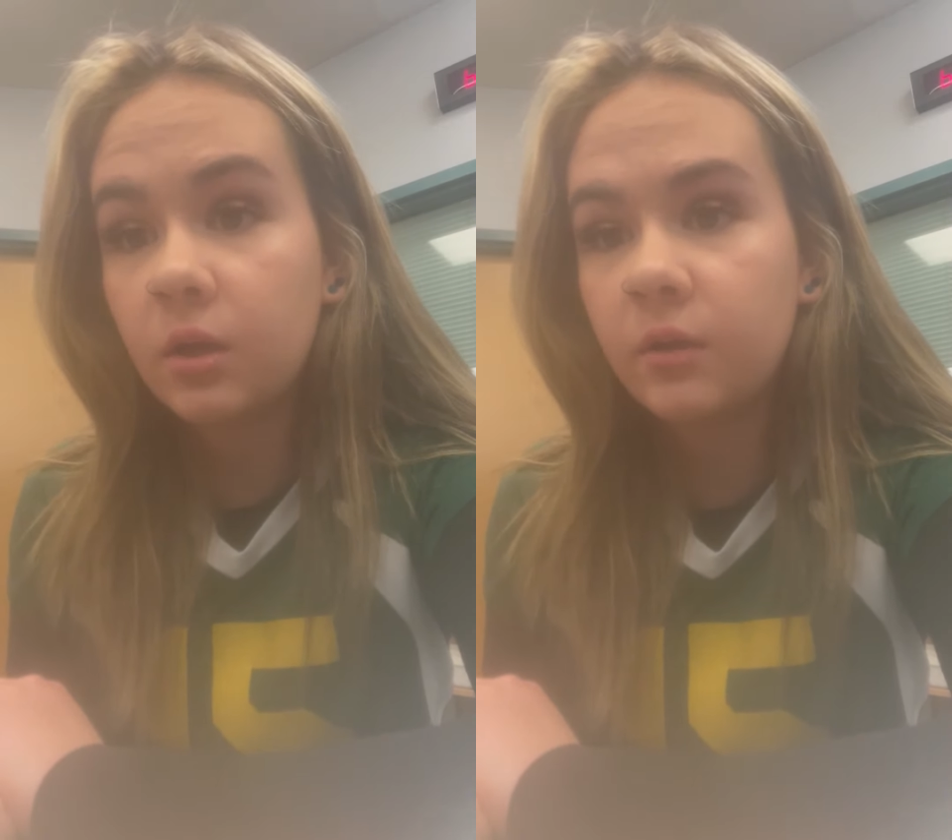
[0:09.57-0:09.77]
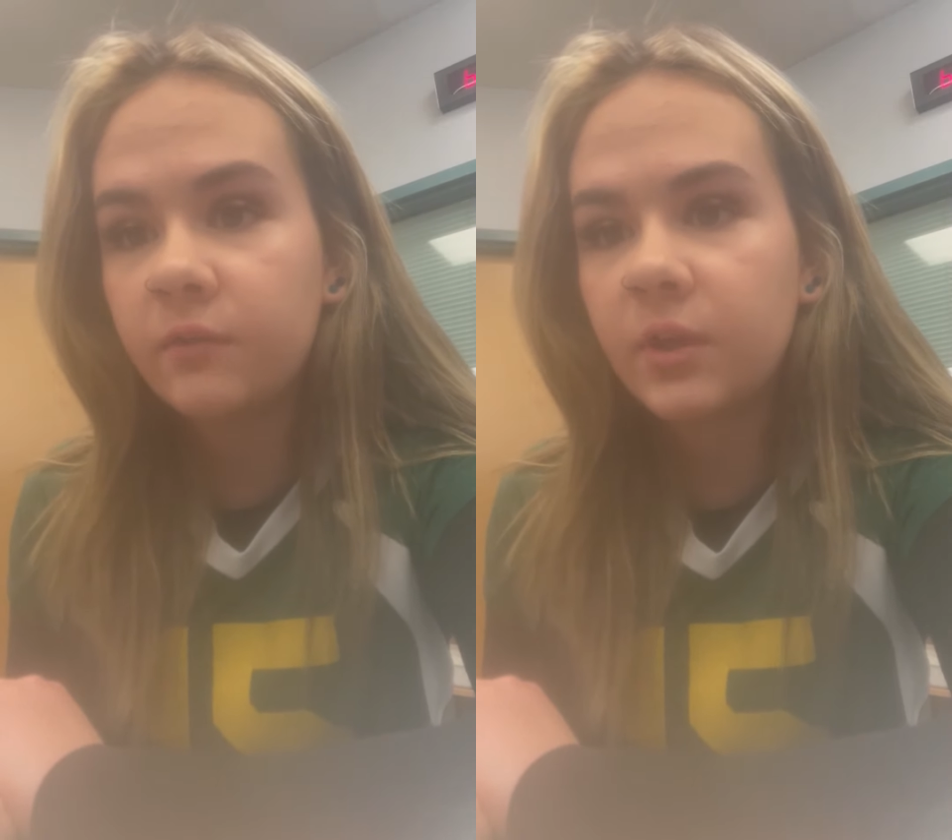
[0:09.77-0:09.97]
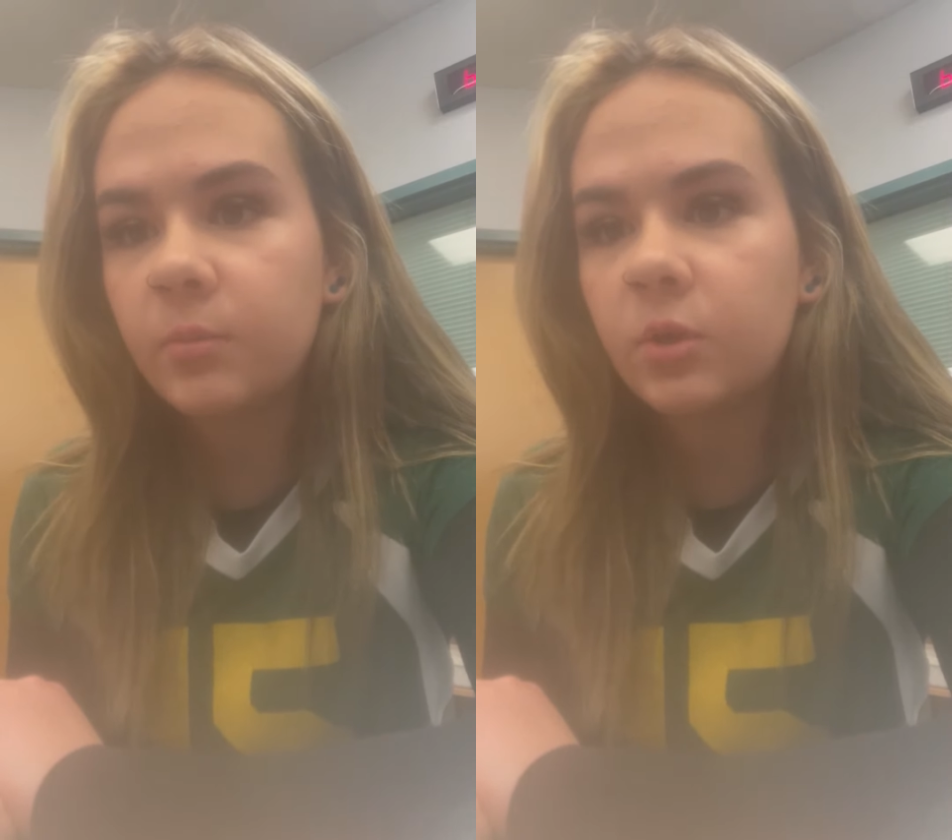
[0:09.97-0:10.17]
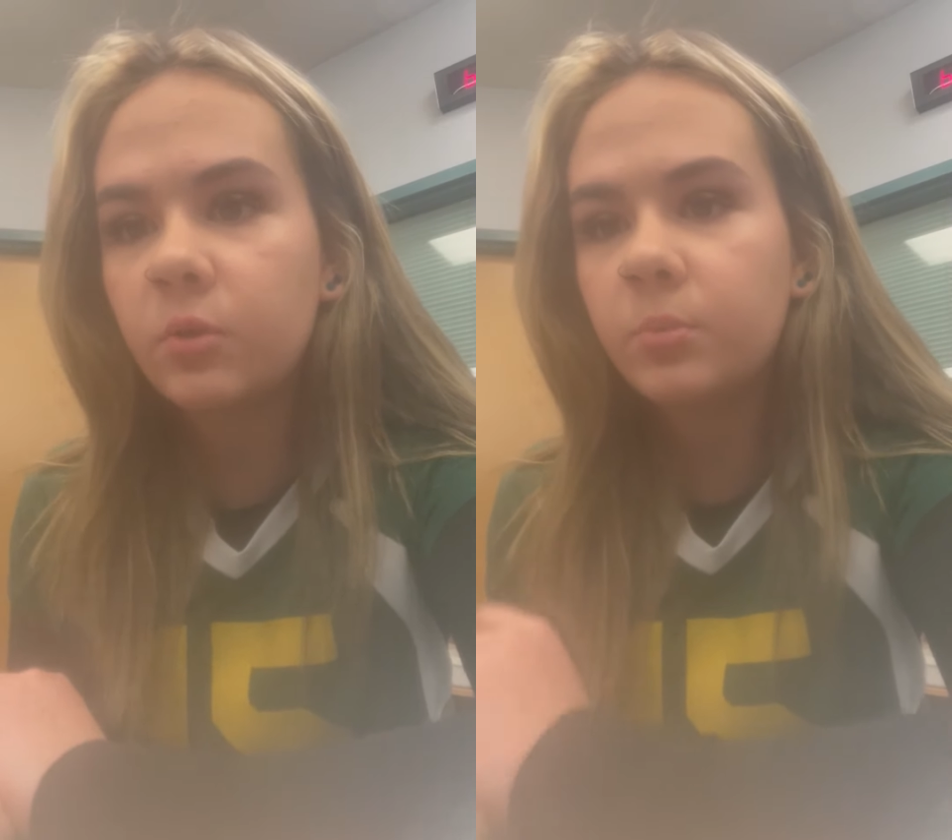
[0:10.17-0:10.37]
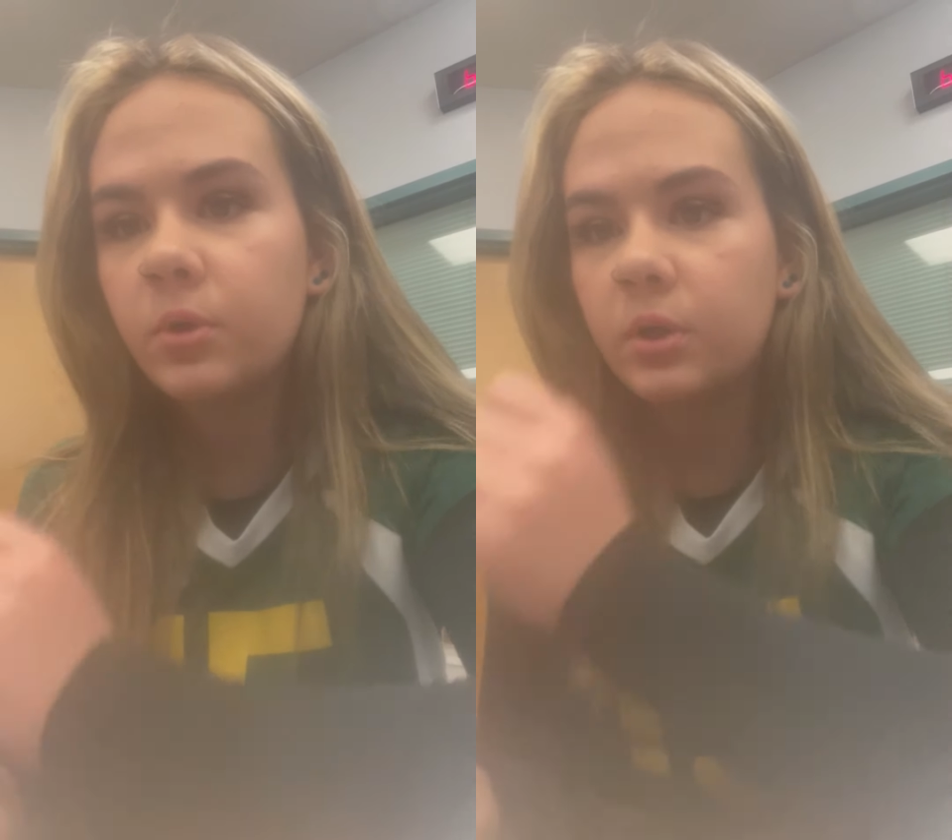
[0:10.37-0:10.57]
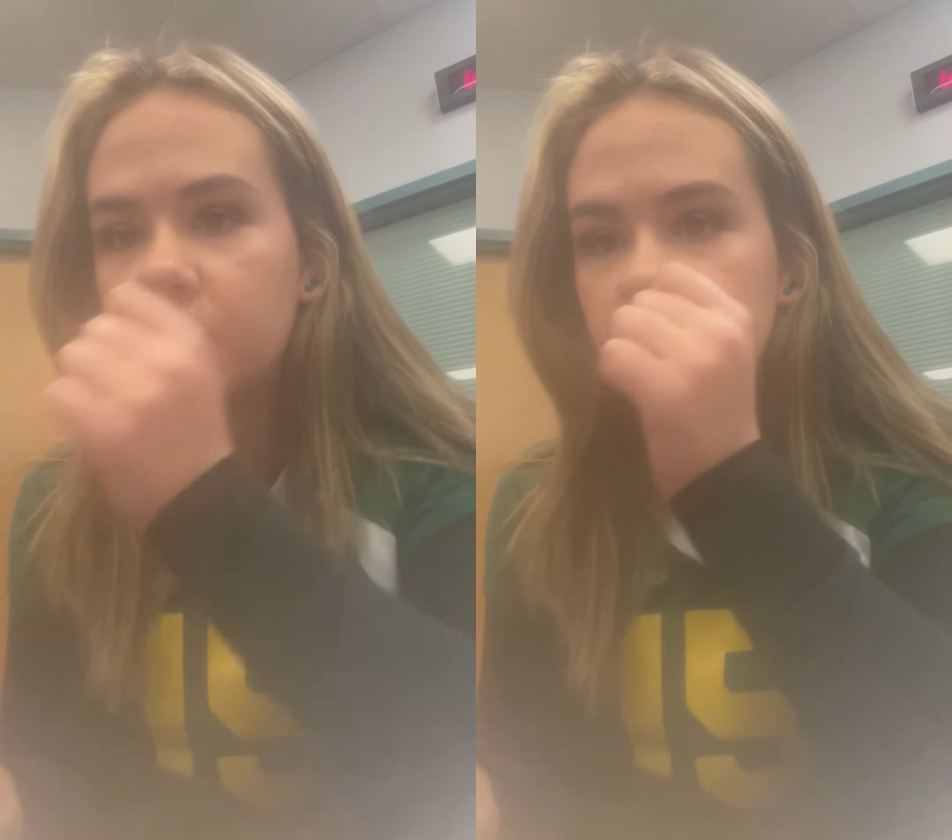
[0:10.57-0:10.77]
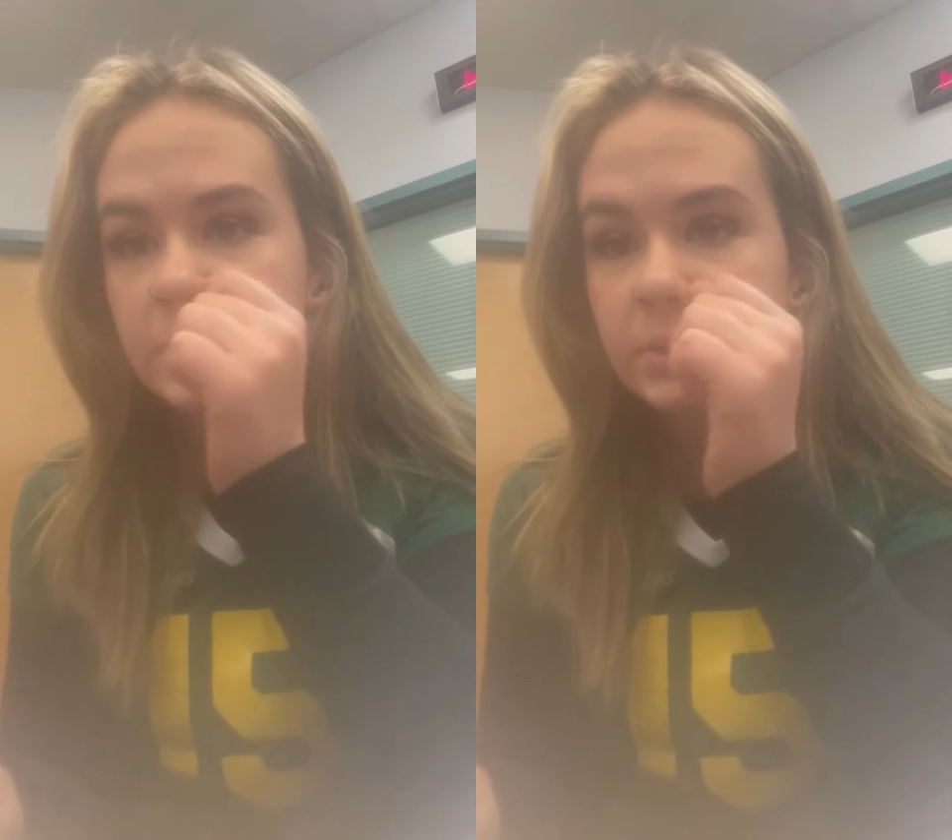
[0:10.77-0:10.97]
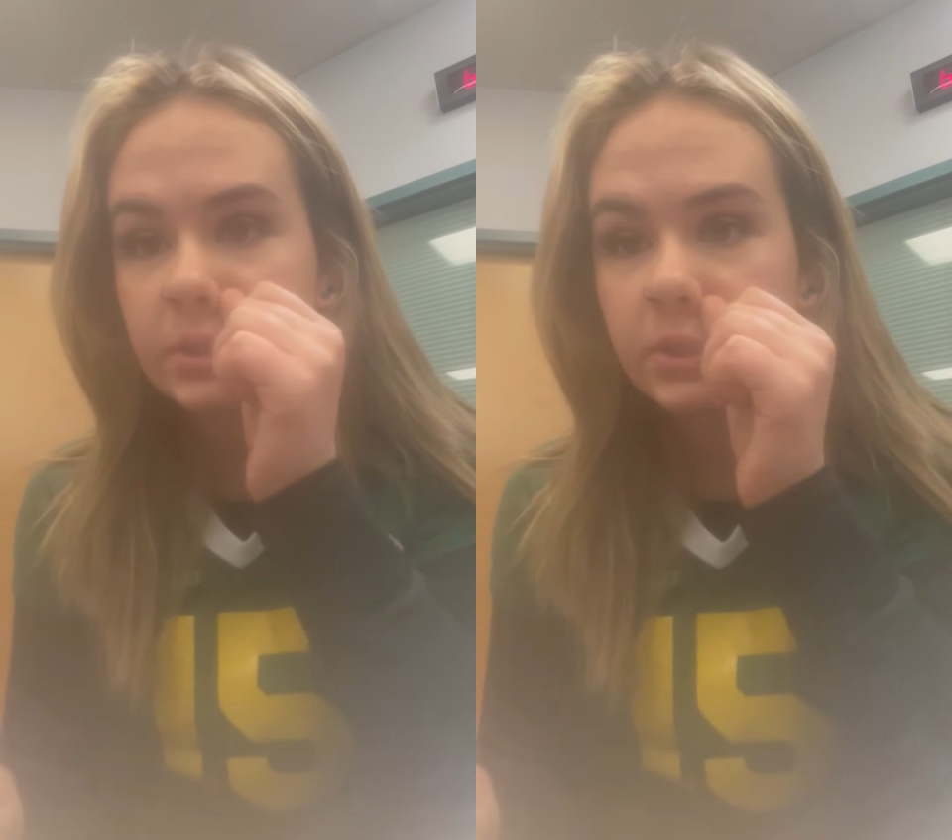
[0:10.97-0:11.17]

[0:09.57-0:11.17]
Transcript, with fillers: of chemical products